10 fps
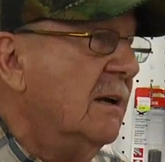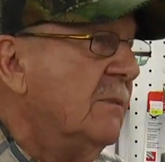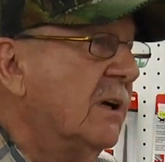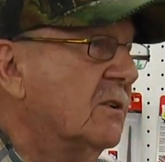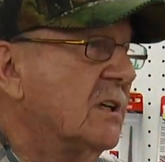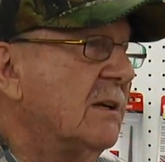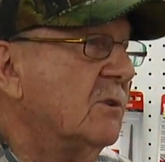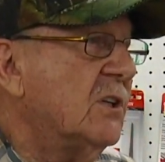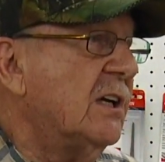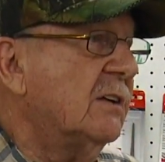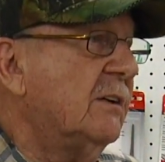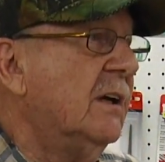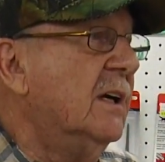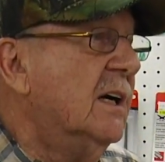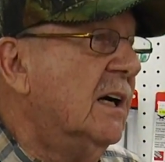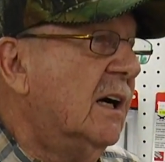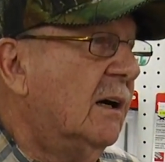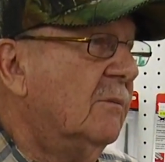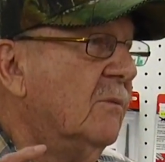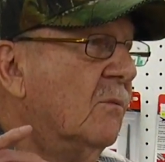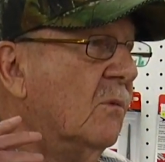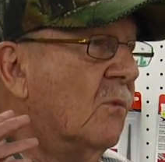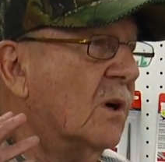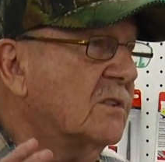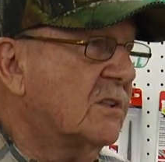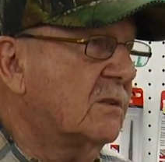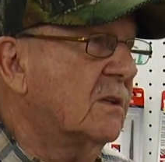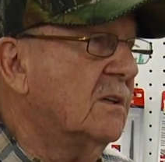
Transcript: because he was here once,